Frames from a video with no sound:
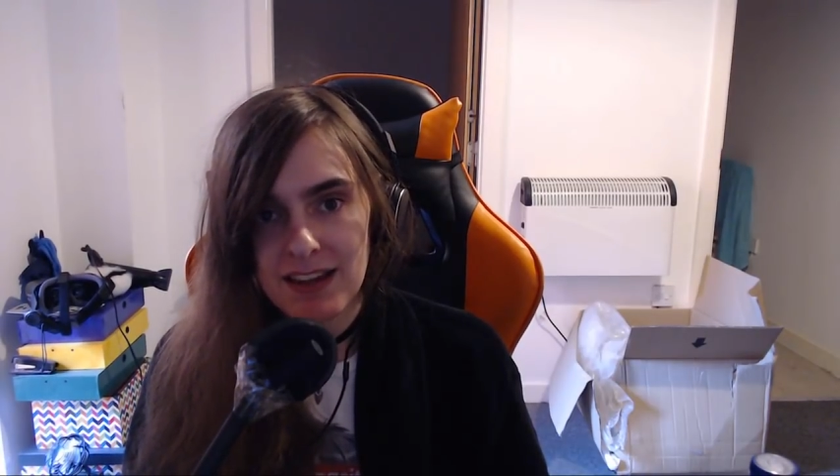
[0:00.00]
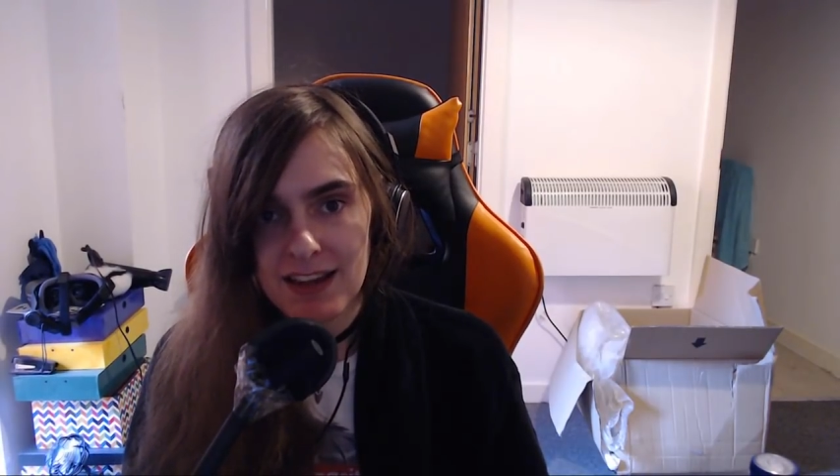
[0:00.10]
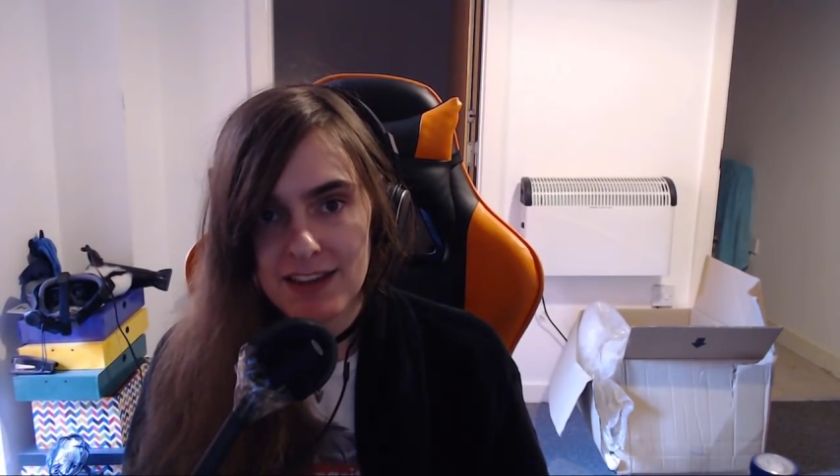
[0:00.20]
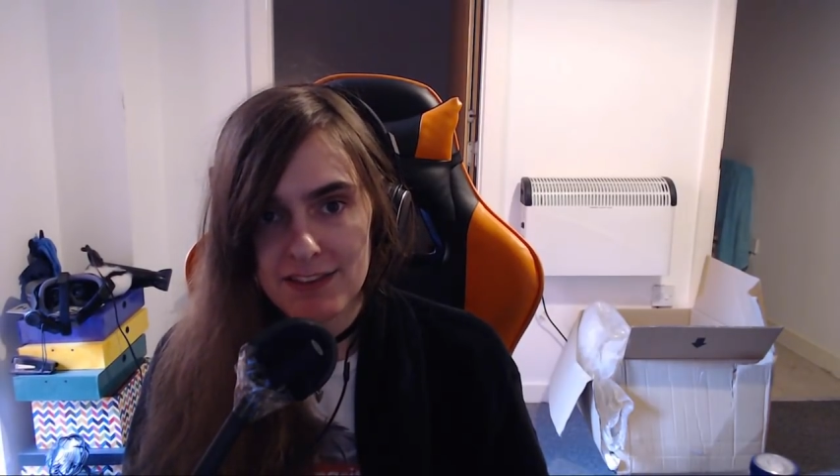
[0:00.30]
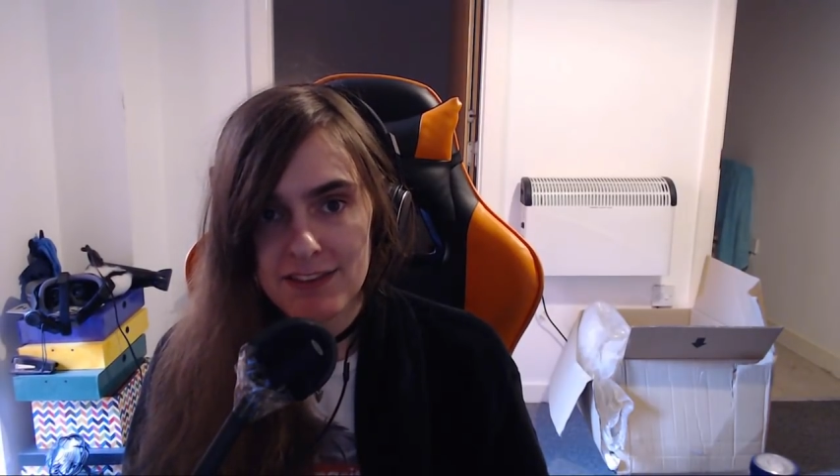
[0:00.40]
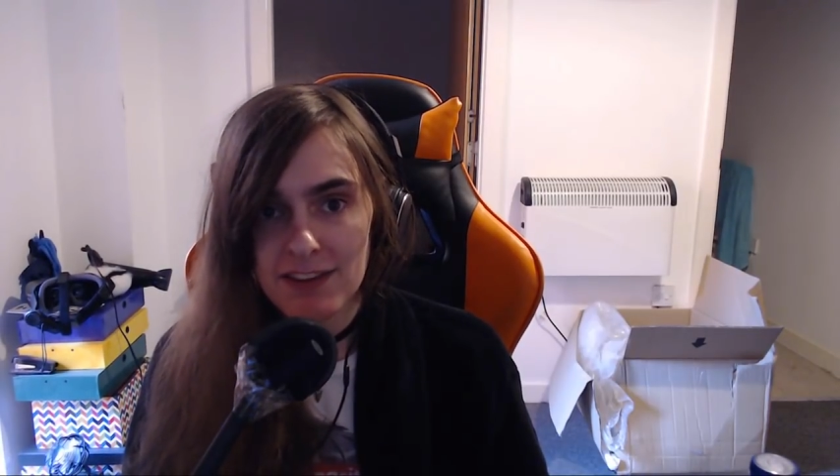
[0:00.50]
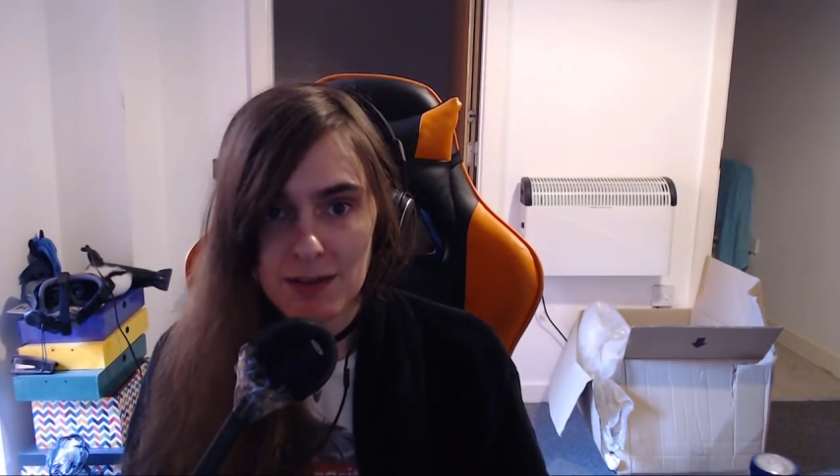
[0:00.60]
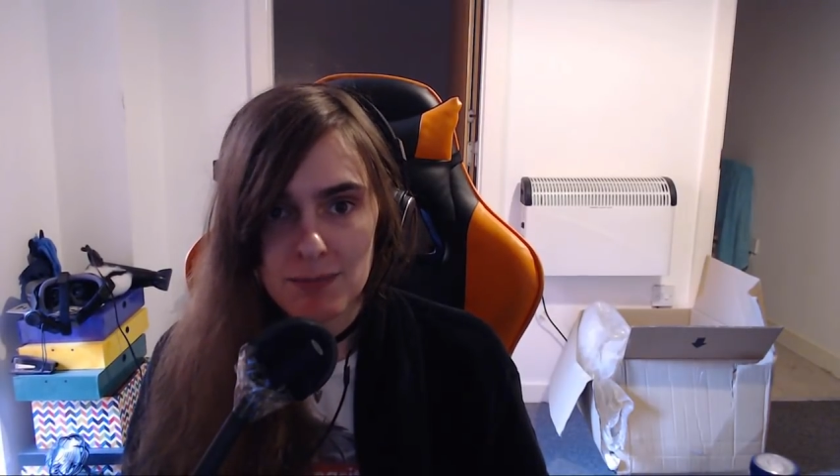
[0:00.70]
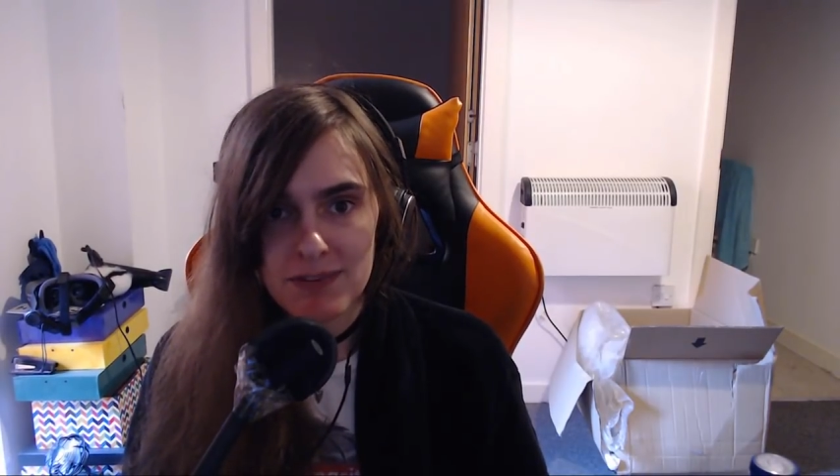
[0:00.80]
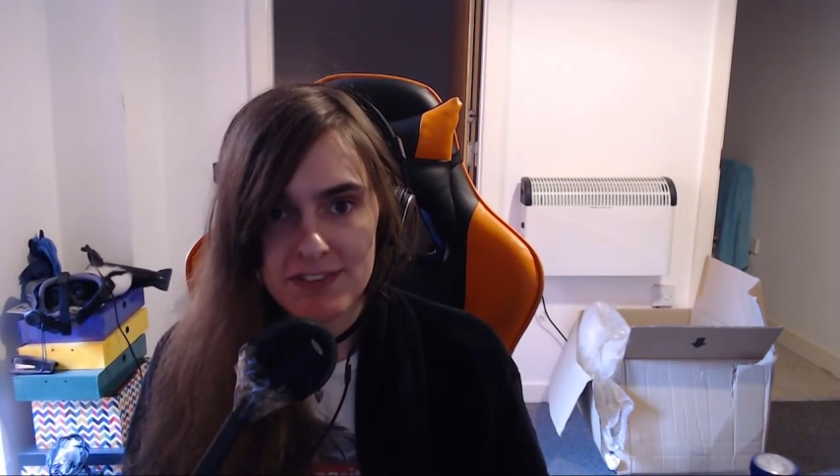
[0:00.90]
And the
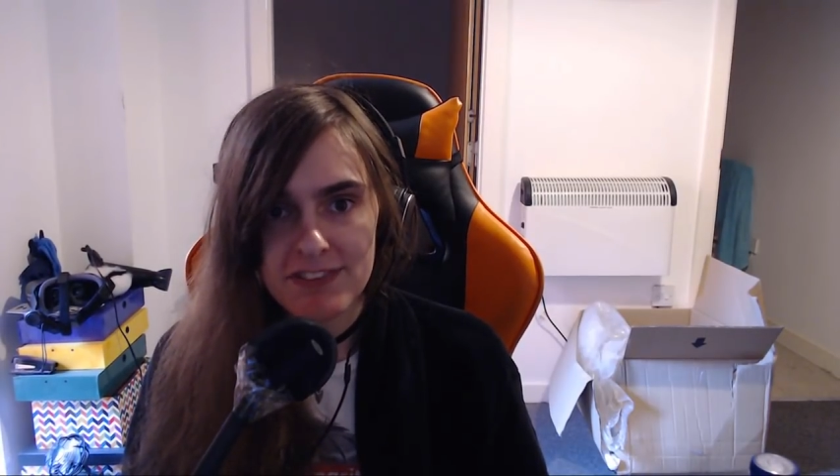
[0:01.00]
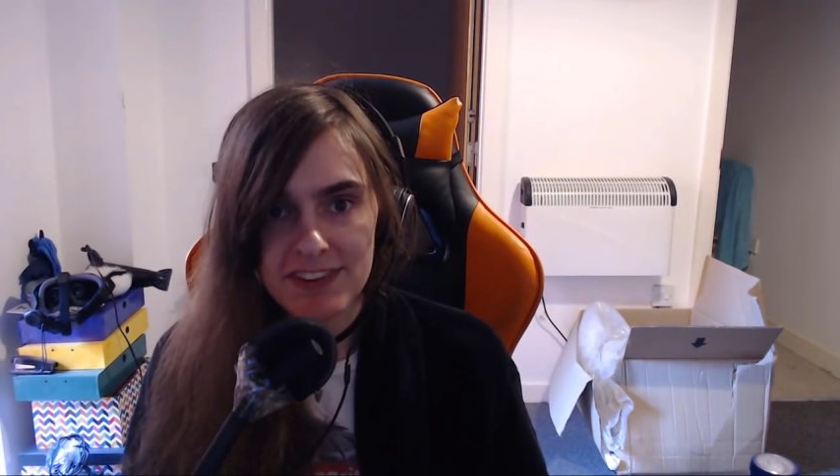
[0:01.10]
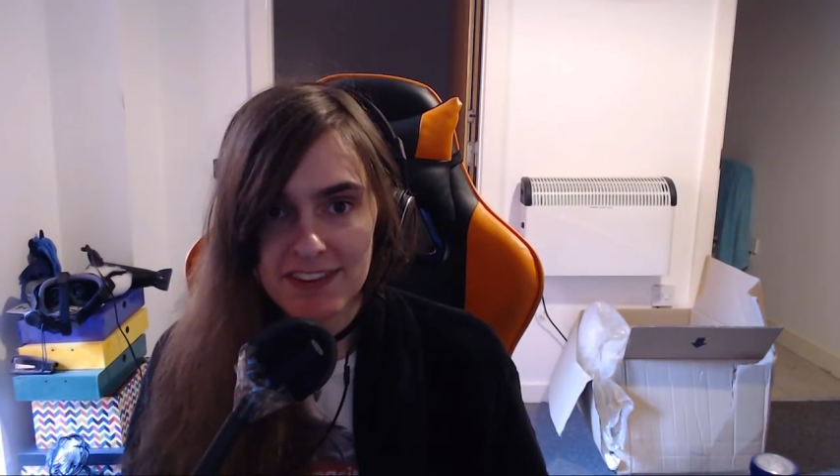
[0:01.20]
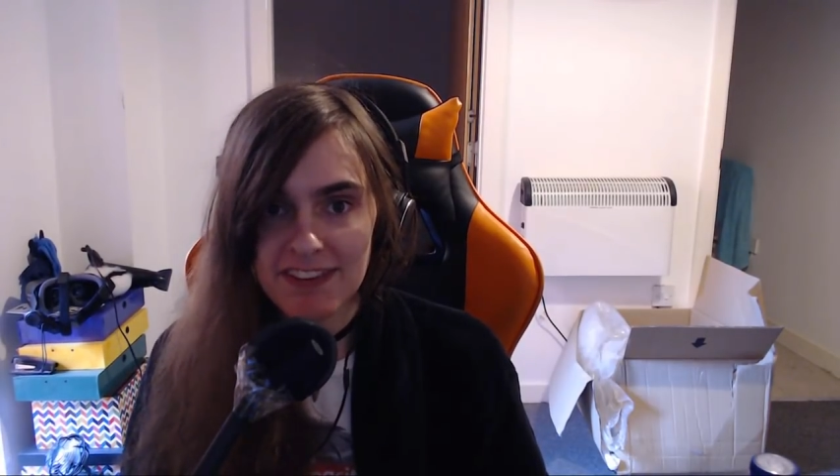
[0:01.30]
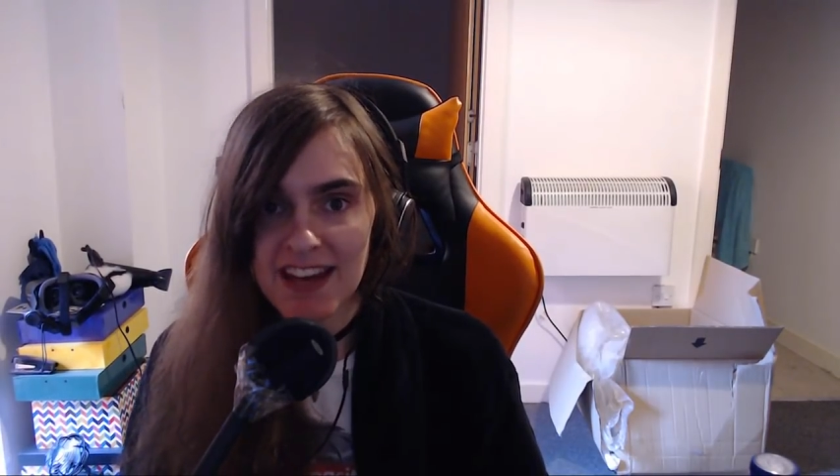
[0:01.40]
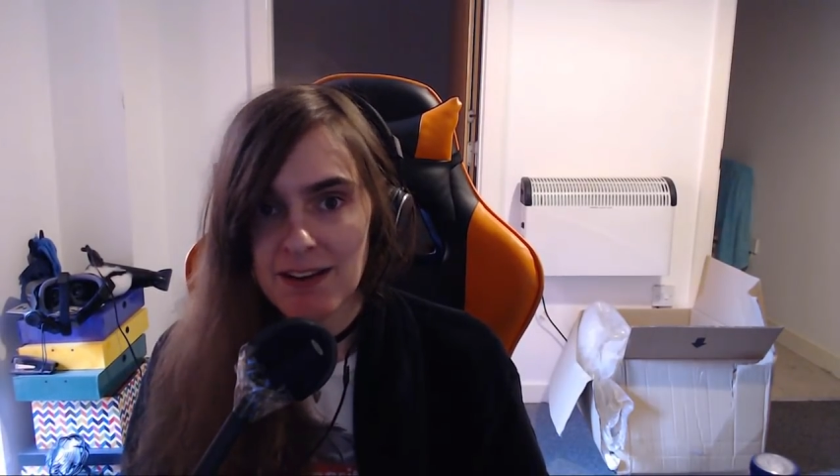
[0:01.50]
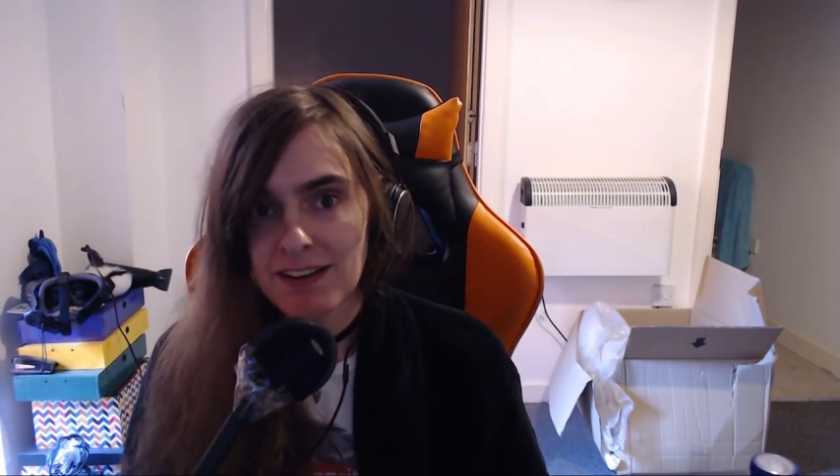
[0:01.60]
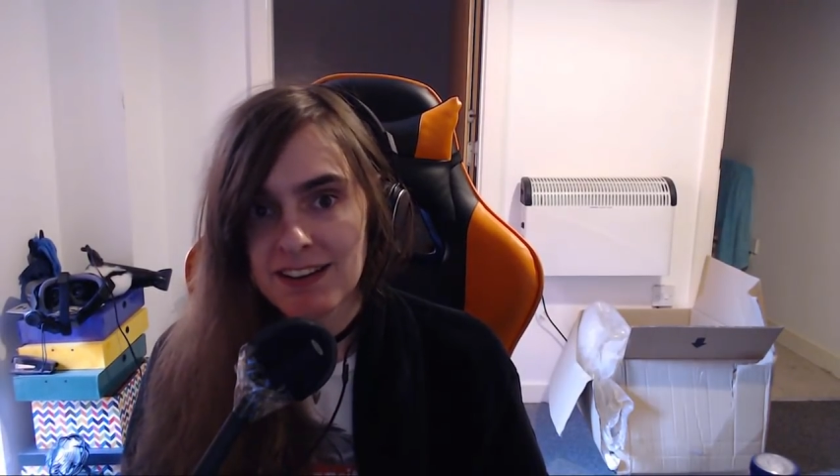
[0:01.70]
numbers are still down.